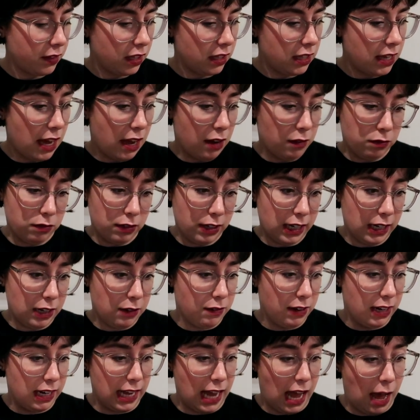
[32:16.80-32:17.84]
Yeah, really,
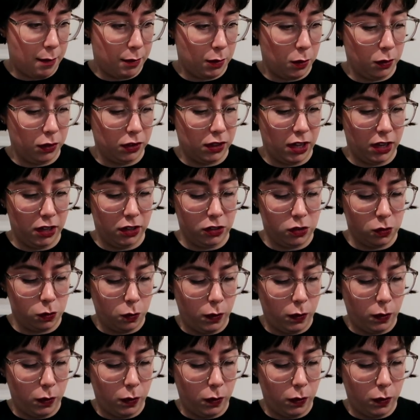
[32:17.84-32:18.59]
really happy with those.